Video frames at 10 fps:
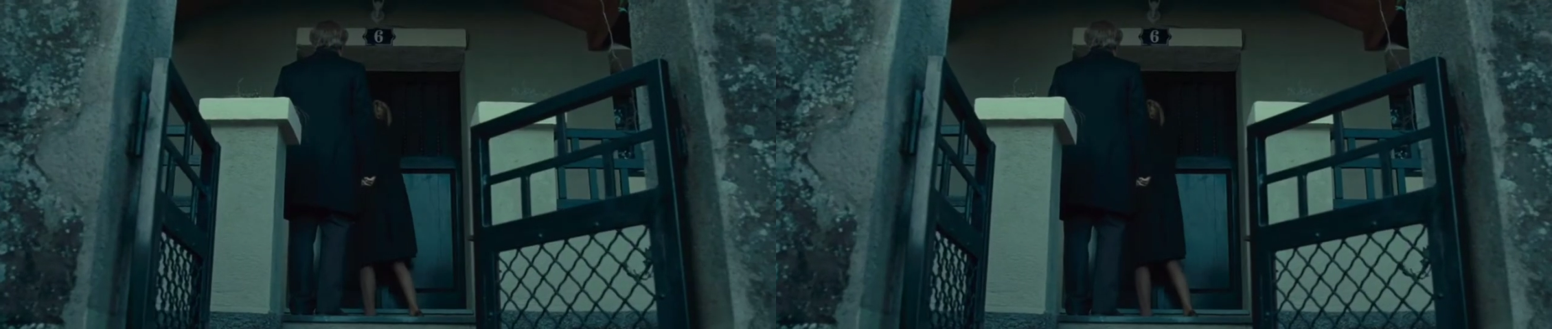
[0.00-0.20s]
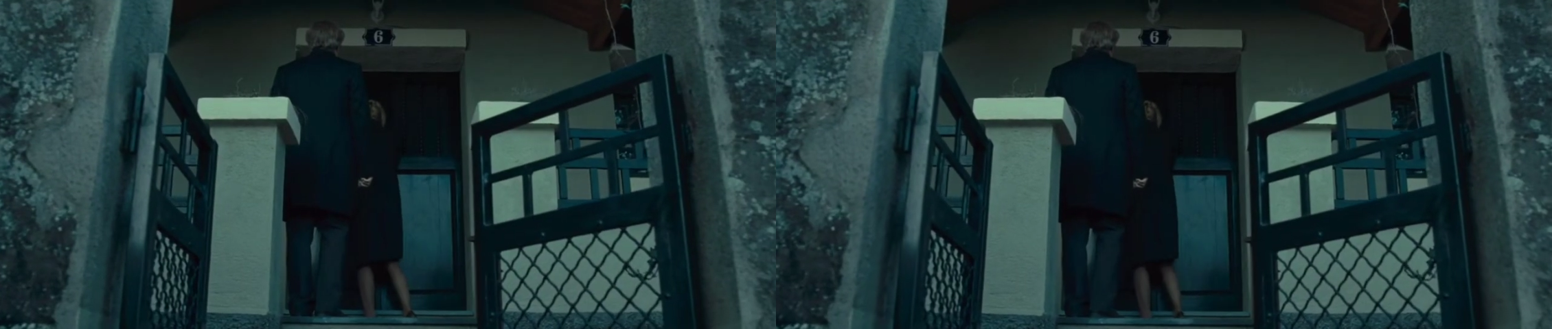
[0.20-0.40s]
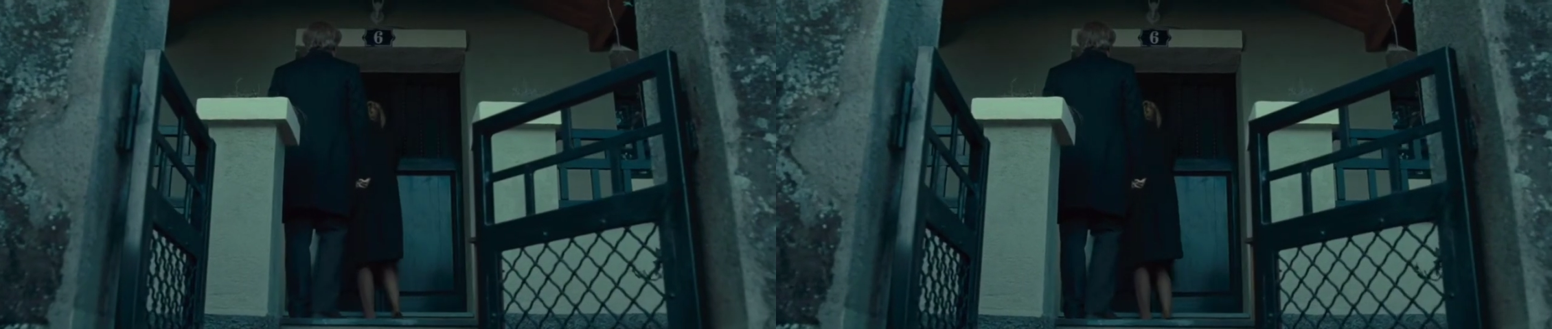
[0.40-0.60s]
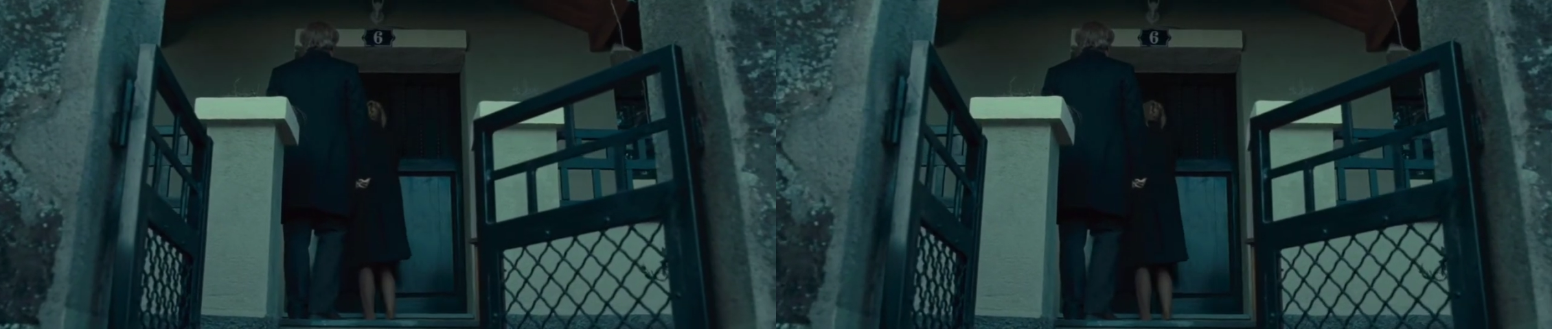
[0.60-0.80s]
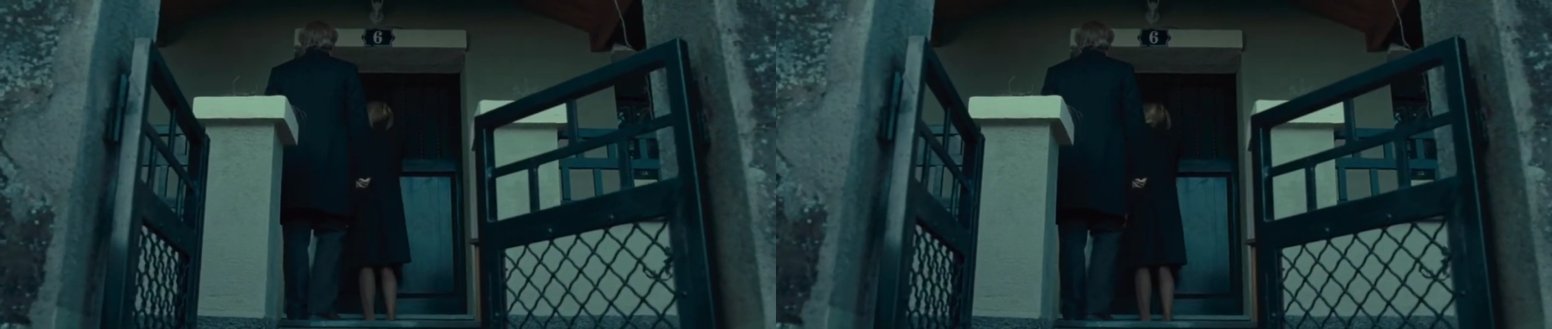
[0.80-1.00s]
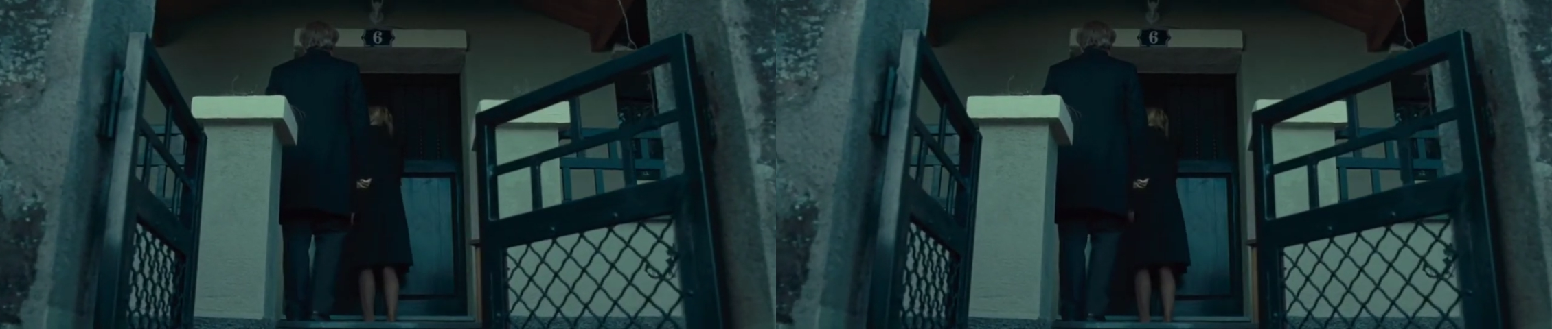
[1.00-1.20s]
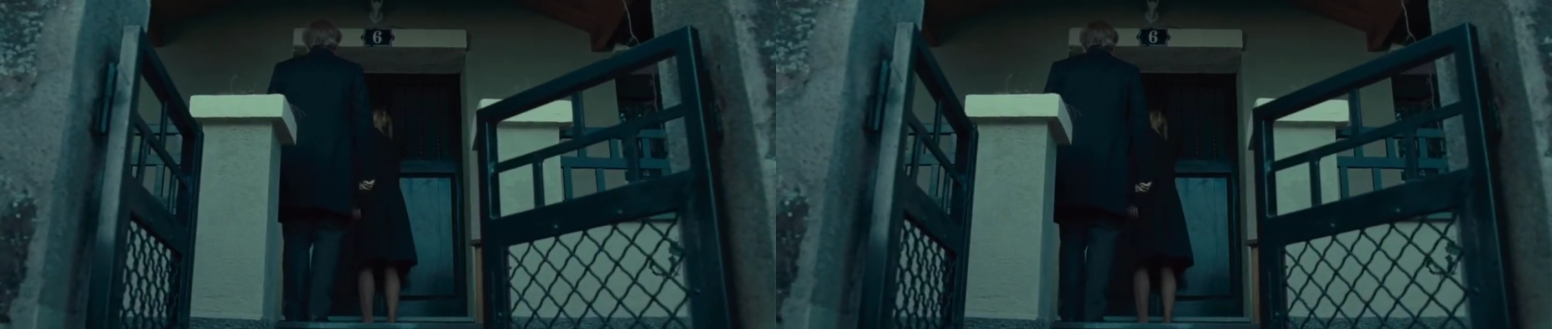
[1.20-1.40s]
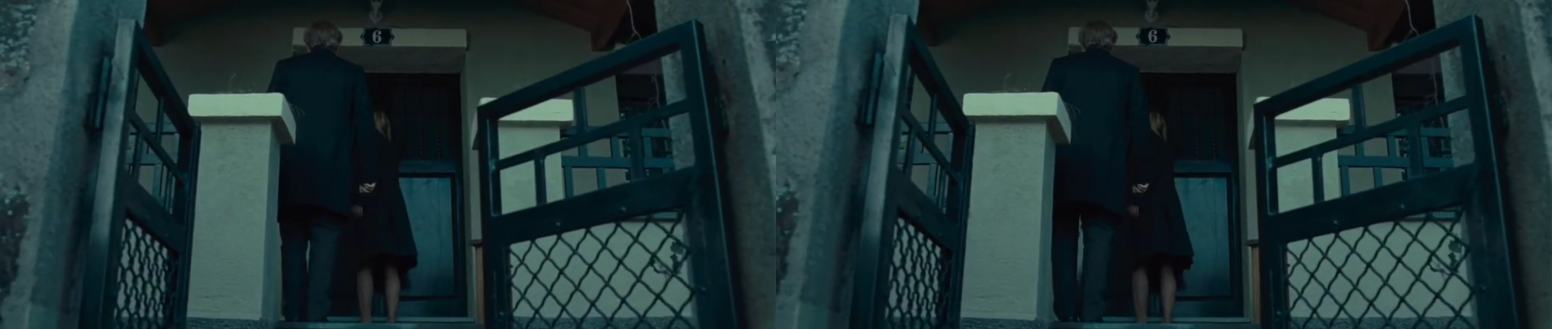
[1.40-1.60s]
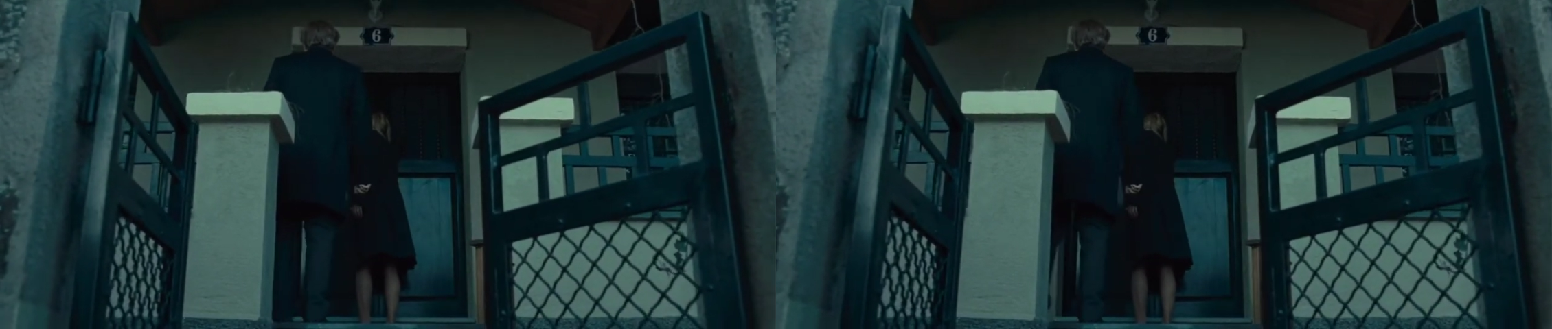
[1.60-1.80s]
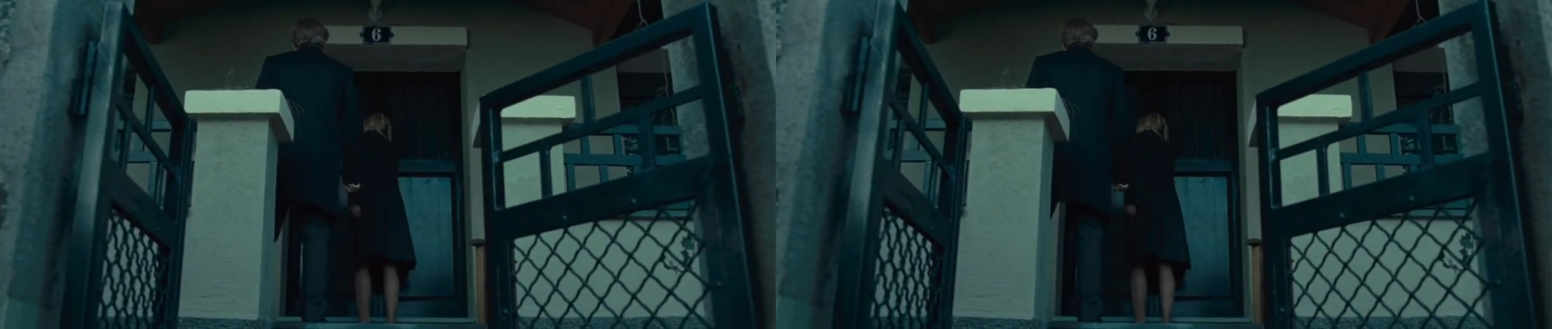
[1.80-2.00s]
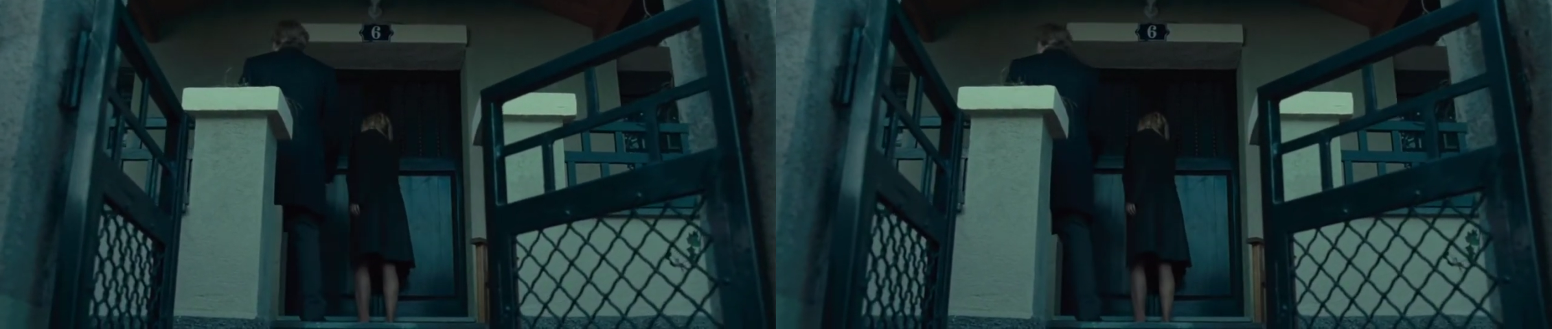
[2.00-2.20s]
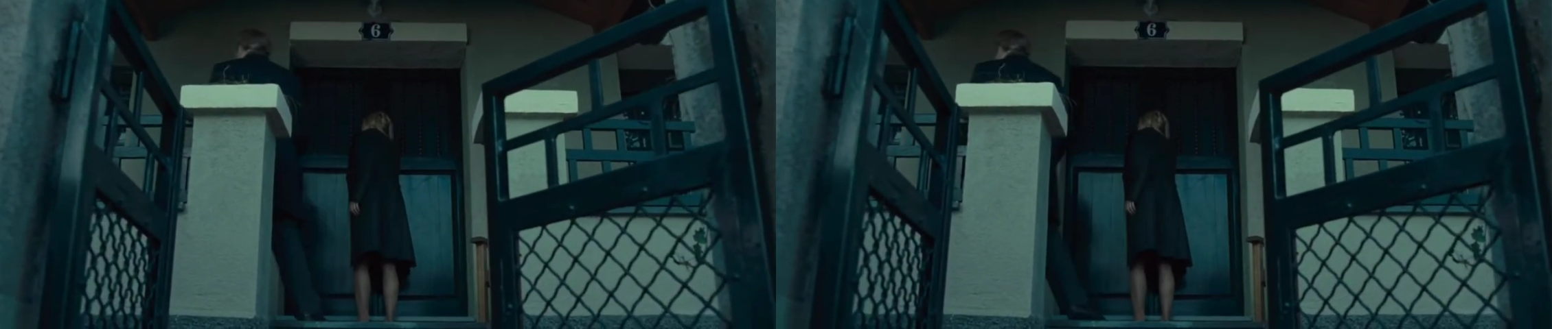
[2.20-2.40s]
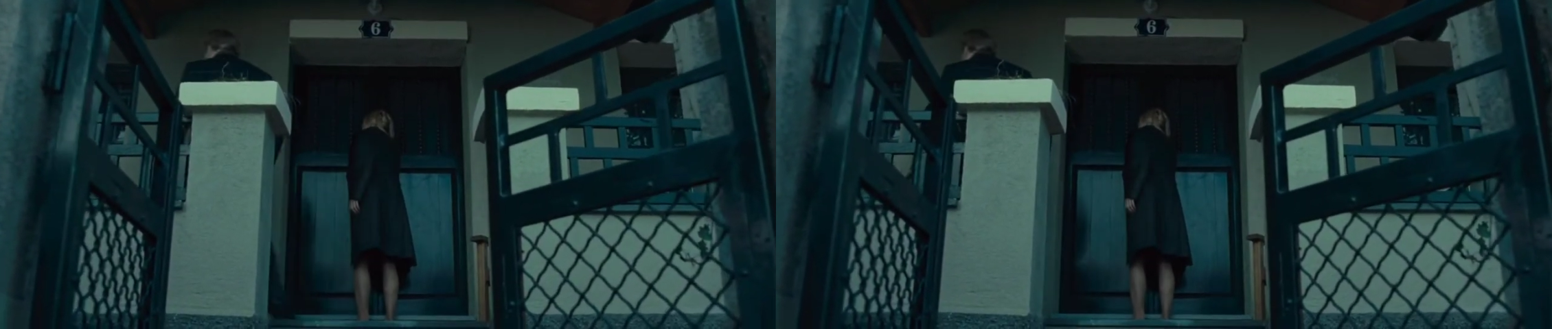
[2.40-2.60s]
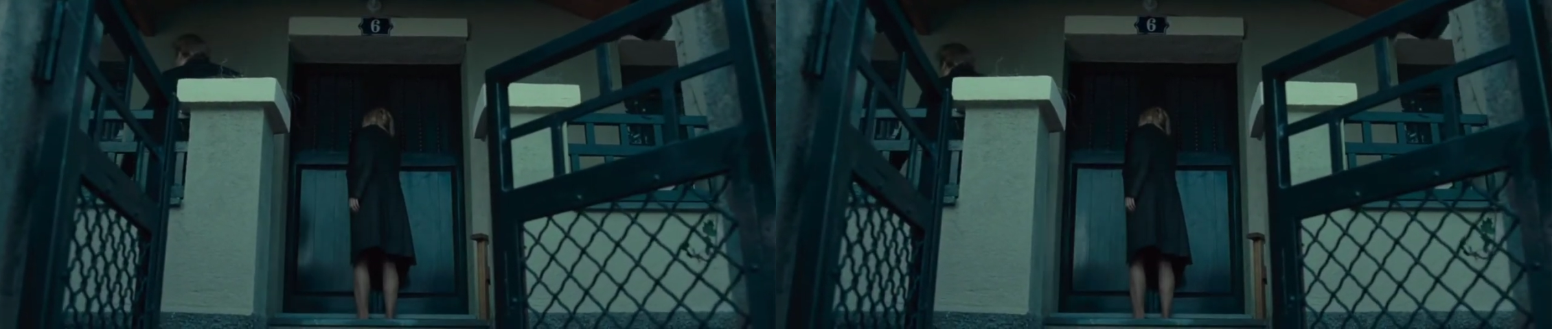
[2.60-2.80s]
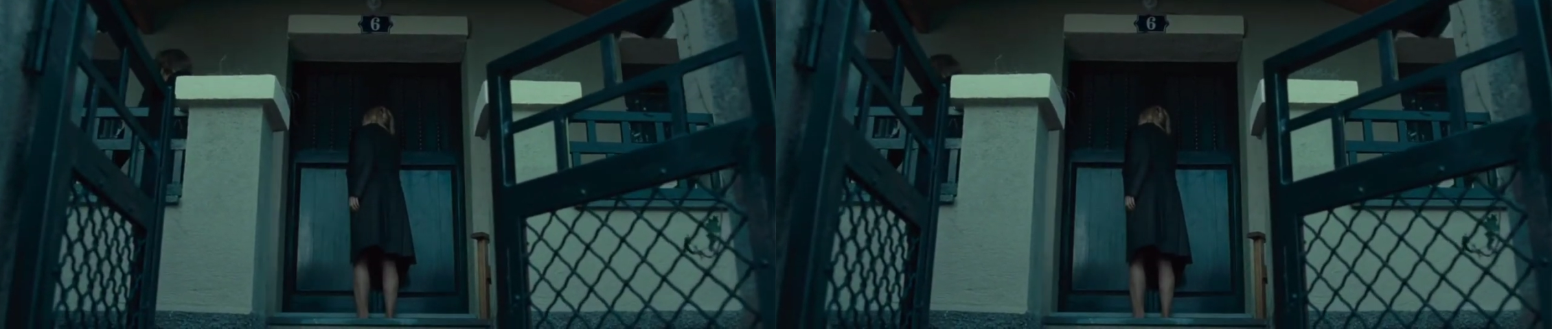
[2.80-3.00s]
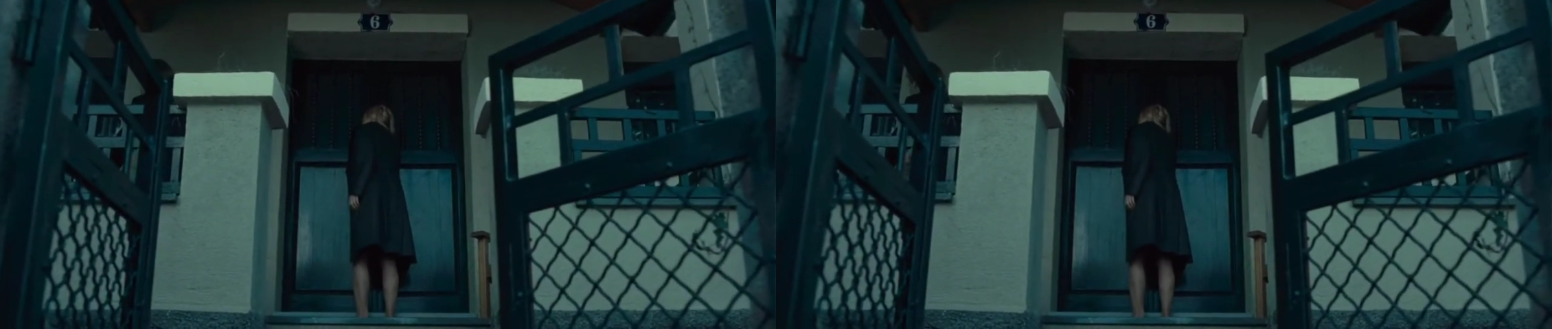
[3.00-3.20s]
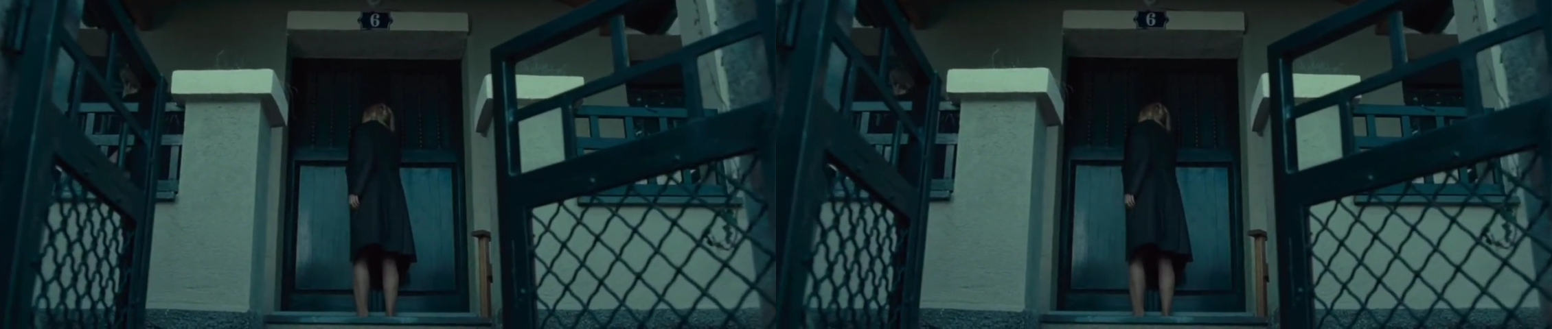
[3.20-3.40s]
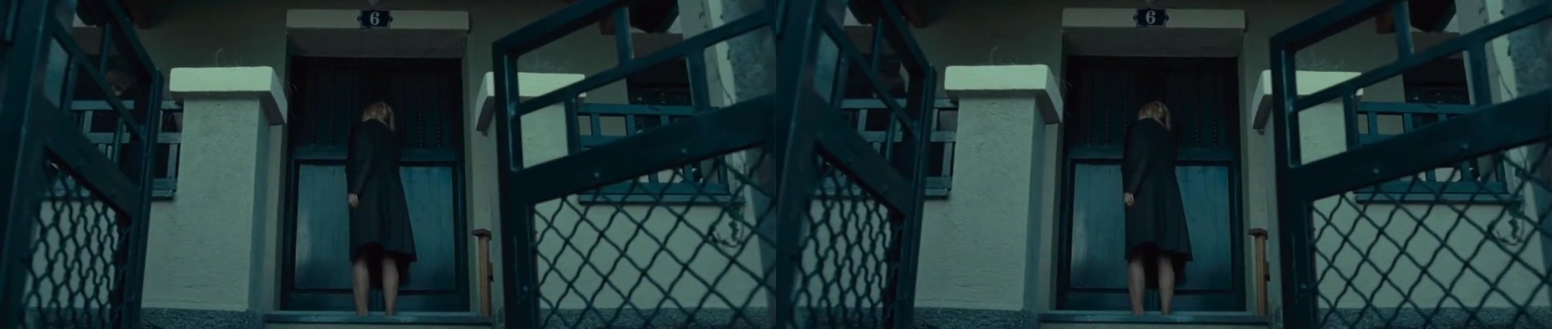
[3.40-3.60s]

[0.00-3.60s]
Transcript: [unreadable: no face in view]